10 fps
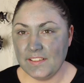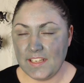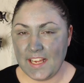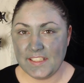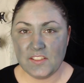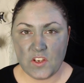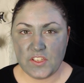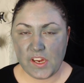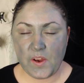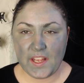as its
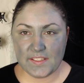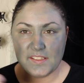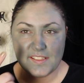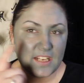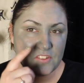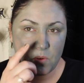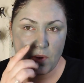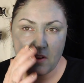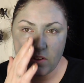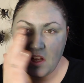eyeshadow hasn't sat so
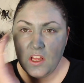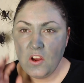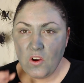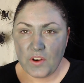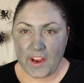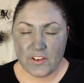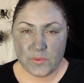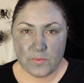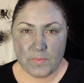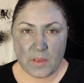well on areas
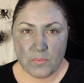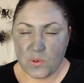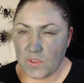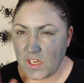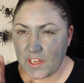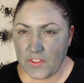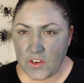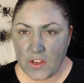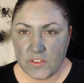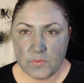with bigger pores like the nose.